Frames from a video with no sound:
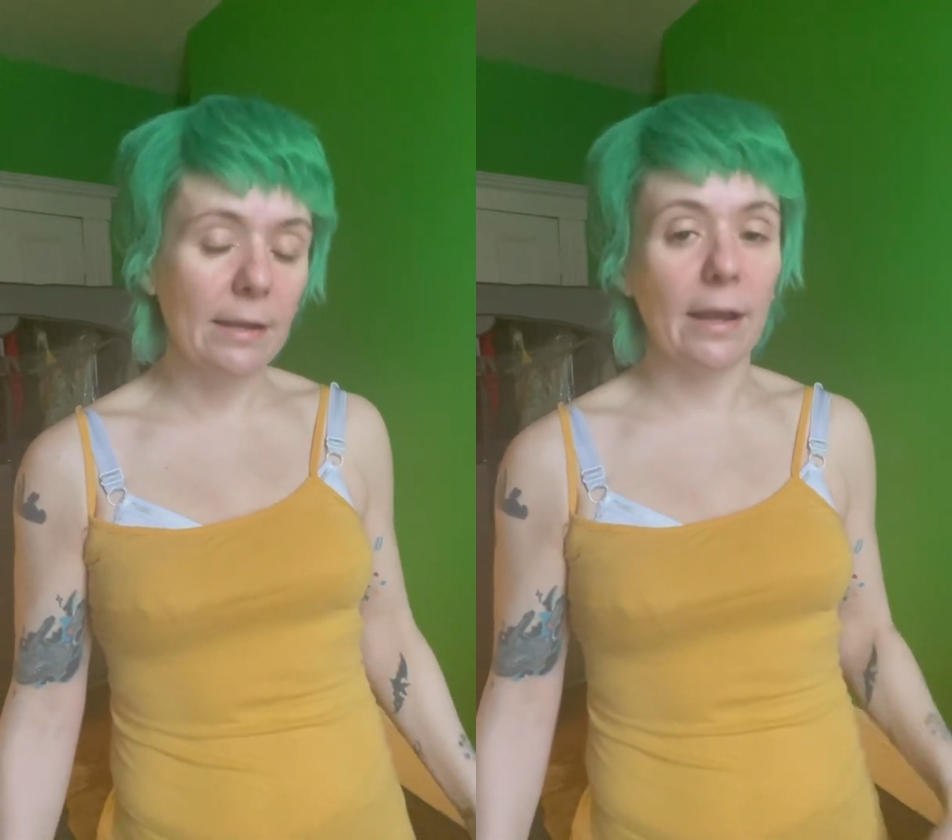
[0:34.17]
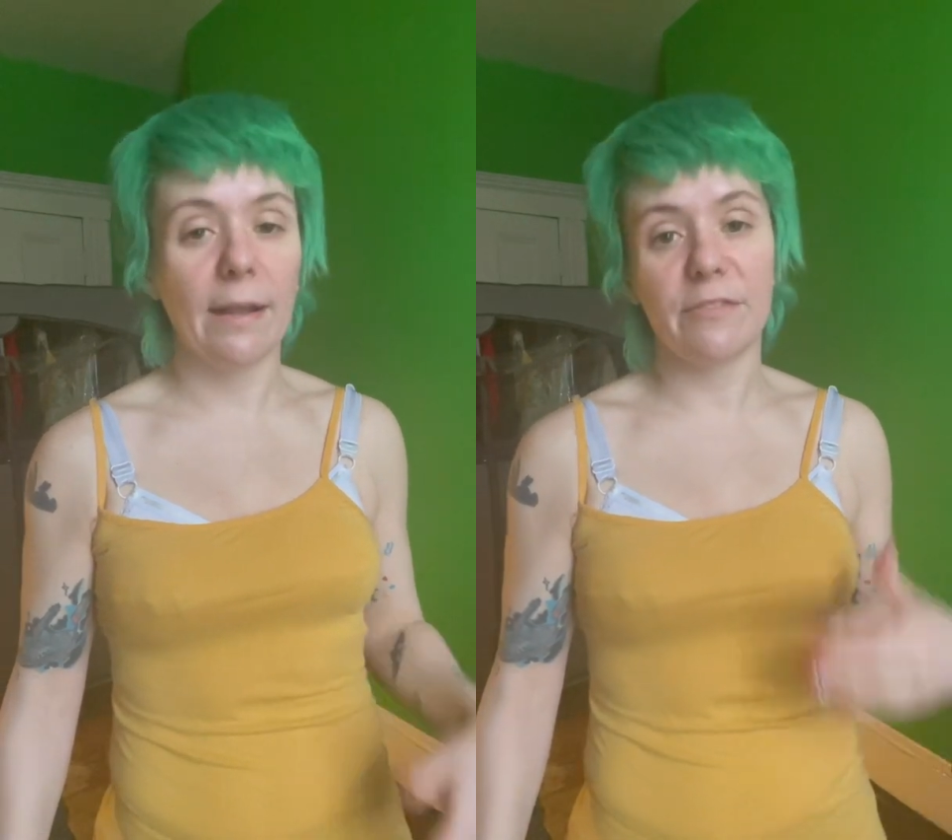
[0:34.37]

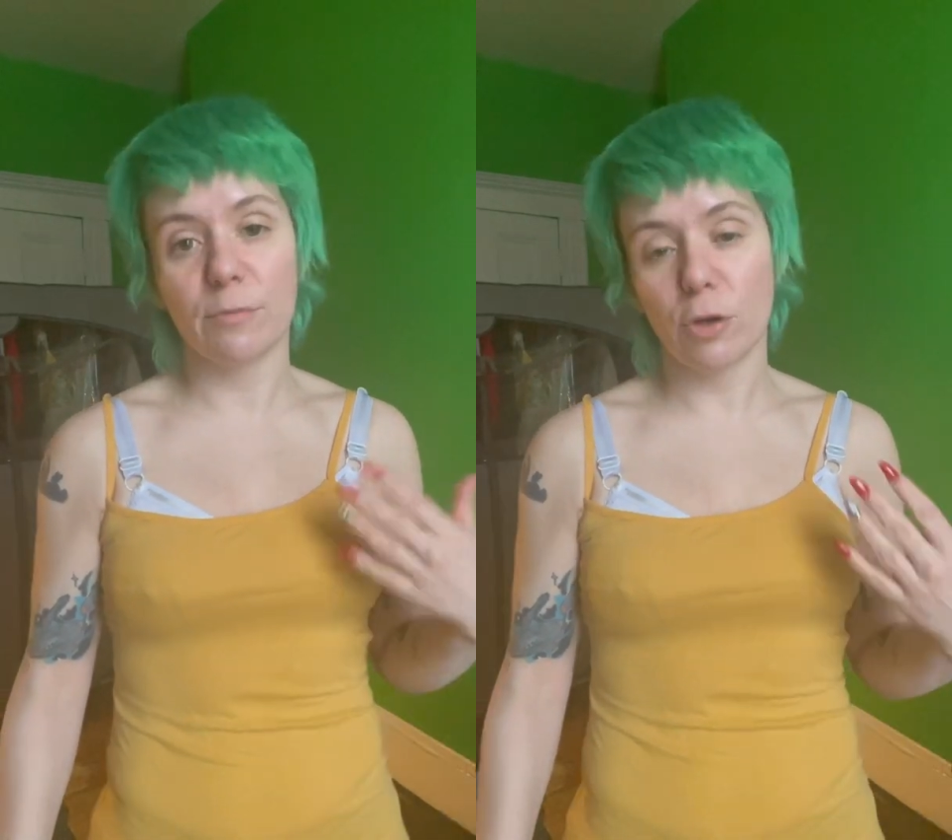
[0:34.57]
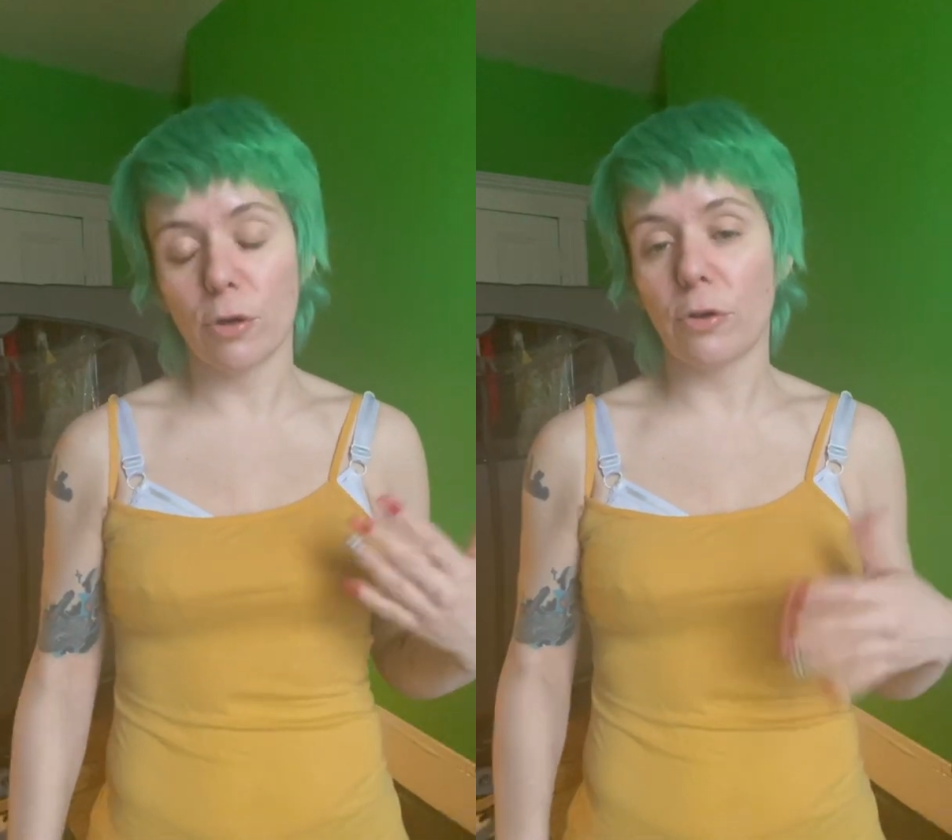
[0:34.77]
I have some
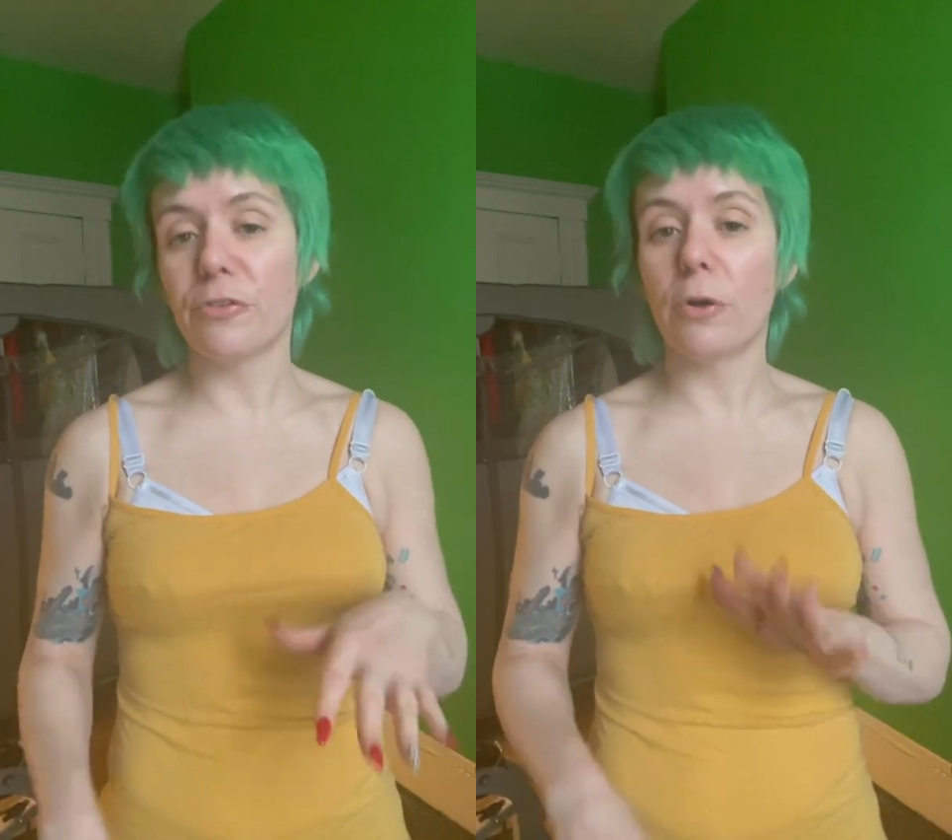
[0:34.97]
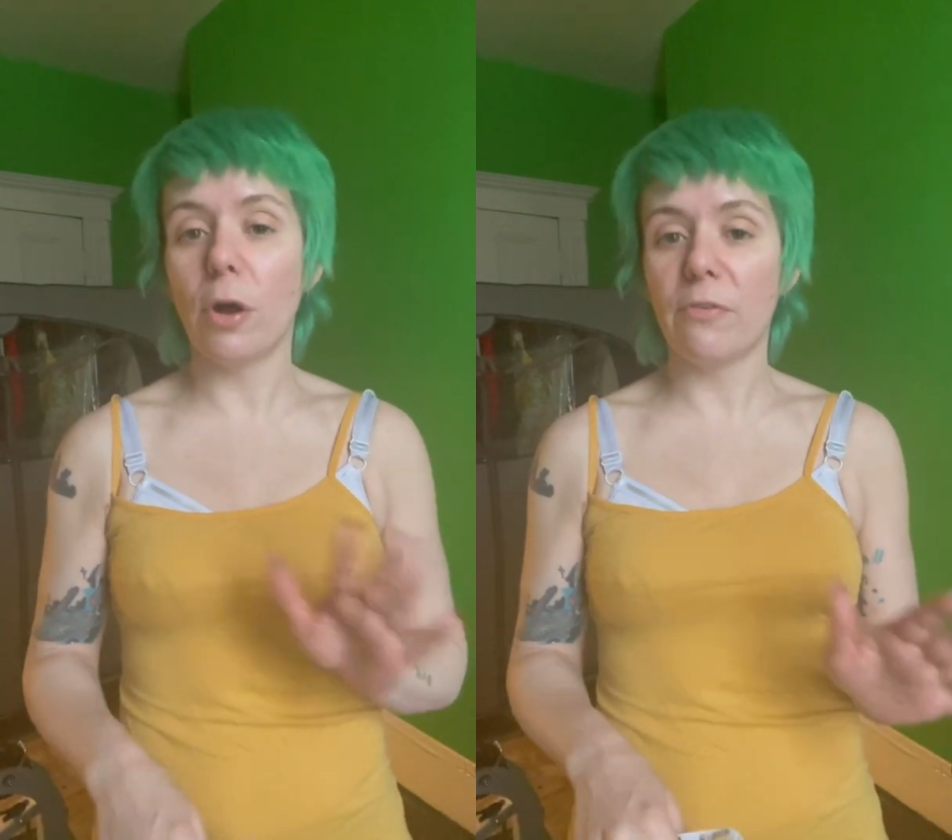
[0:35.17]
girdles.
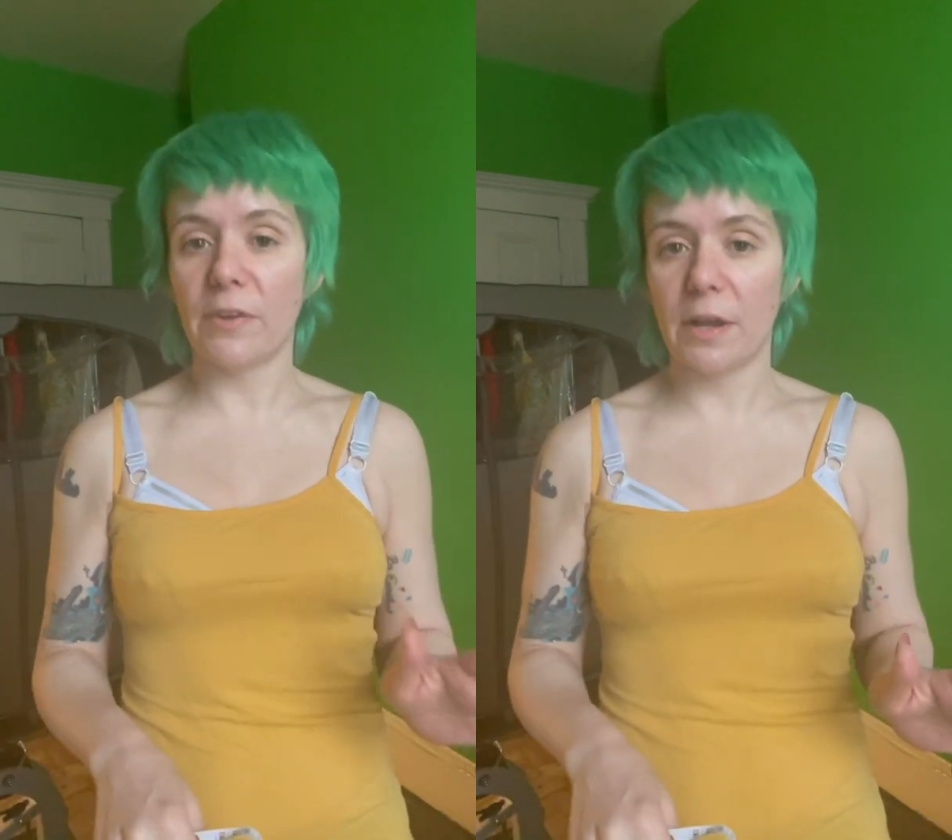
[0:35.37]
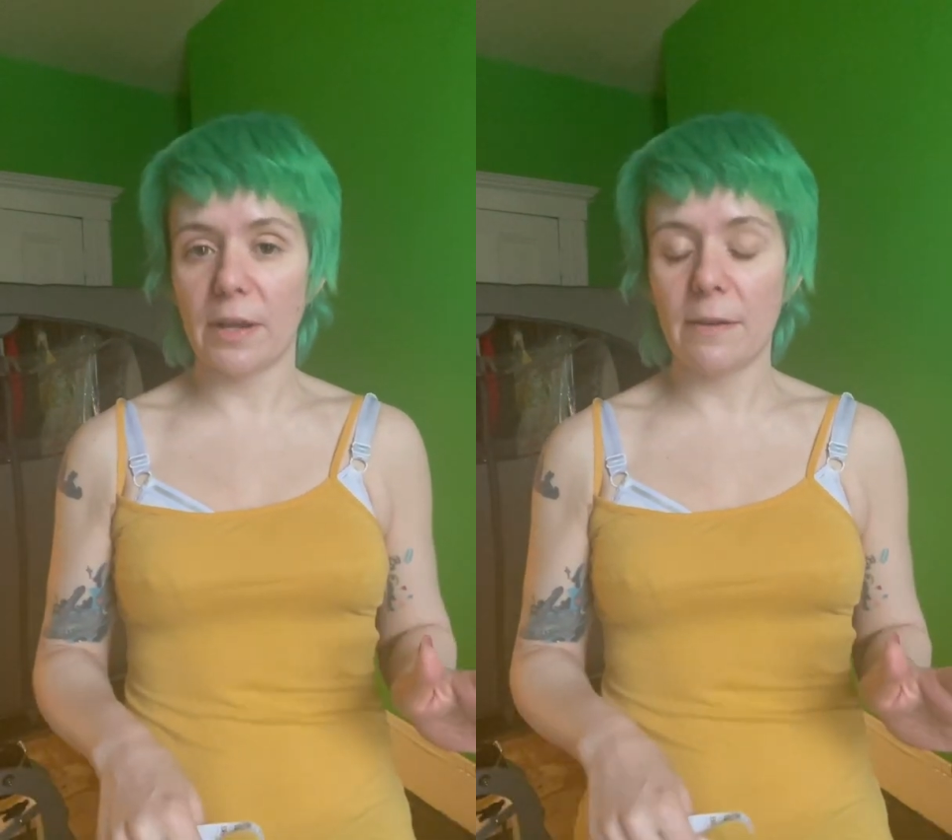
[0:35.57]
They're all
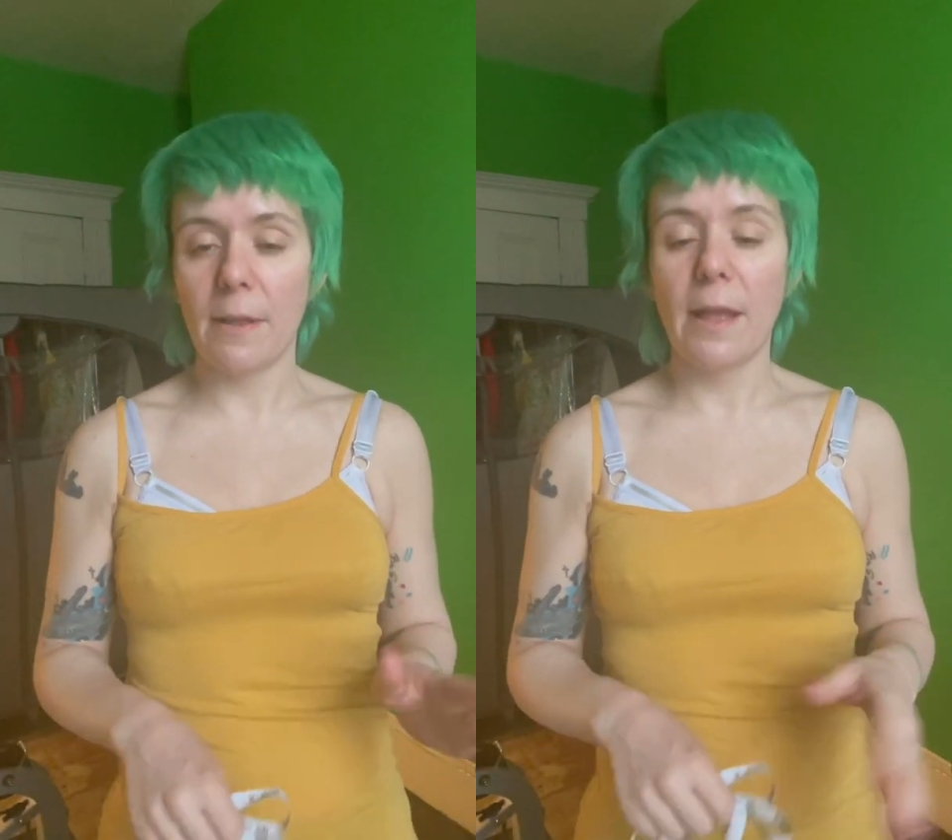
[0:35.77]
fine.